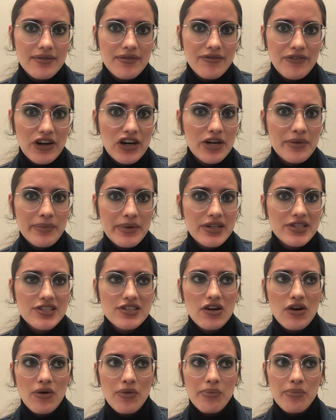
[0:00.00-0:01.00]
very much
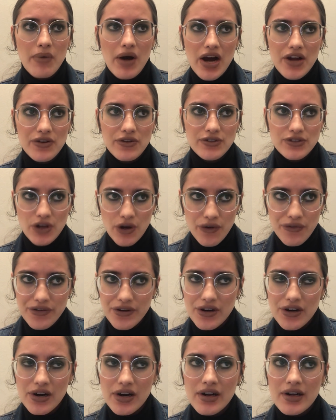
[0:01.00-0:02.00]
so modeled
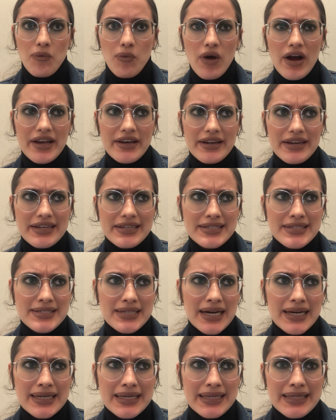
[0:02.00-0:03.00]
over what is
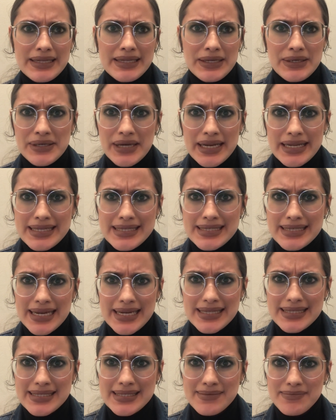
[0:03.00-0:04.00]
done in the United
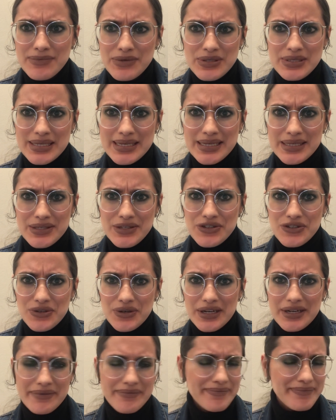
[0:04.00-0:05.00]
States music
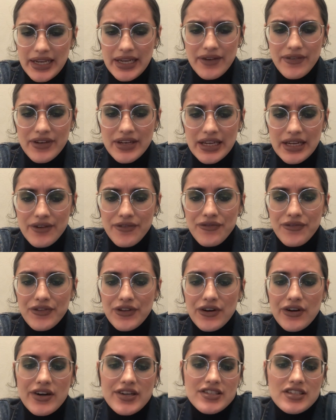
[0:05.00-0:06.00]
industry. Even if
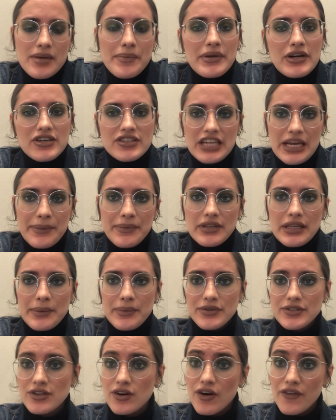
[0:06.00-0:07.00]
there are some entertainment
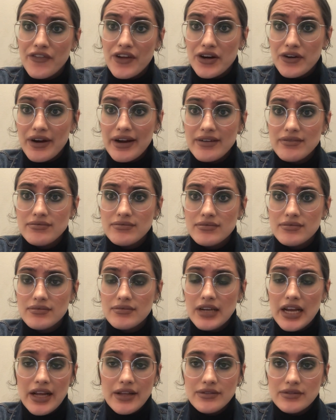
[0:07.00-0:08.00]
labels that aren't that great,
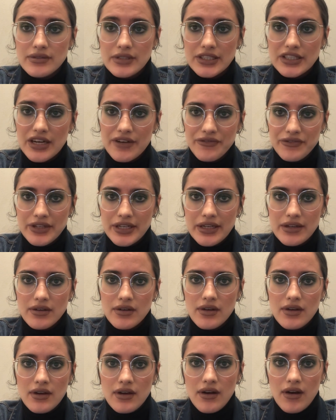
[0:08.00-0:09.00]
and there definitely
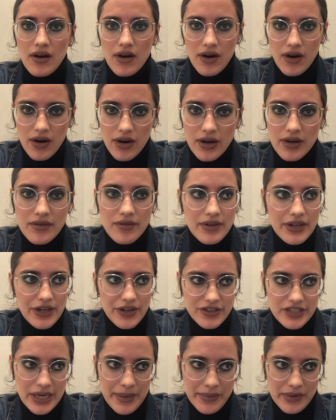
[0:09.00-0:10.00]
are
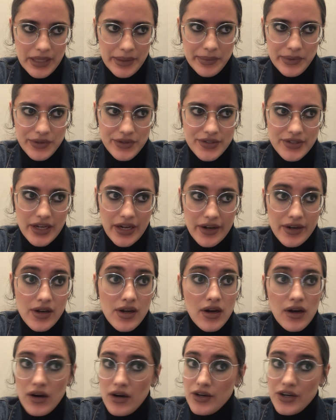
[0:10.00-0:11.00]
entertainment labels that
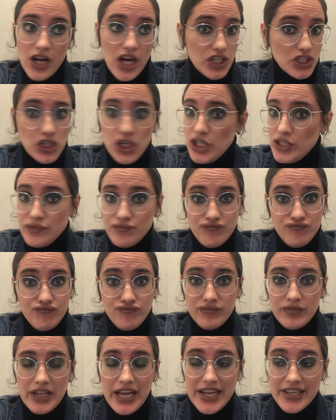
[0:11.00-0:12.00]
are not
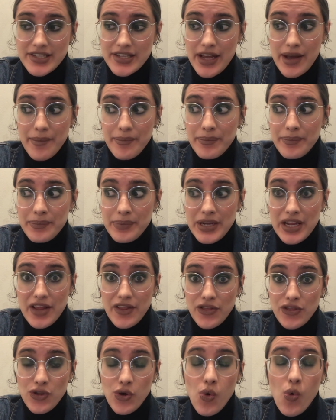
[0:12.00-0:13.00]
good. SM
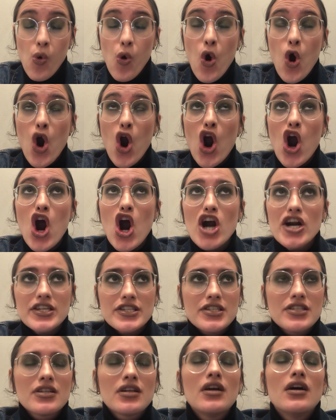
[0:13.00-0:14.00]
being the
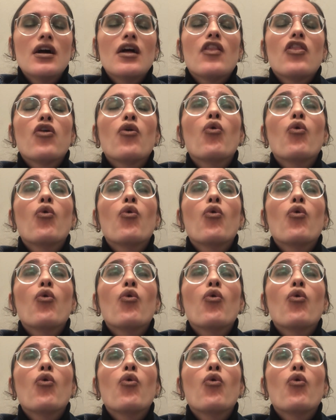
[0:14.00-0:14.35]
worst. The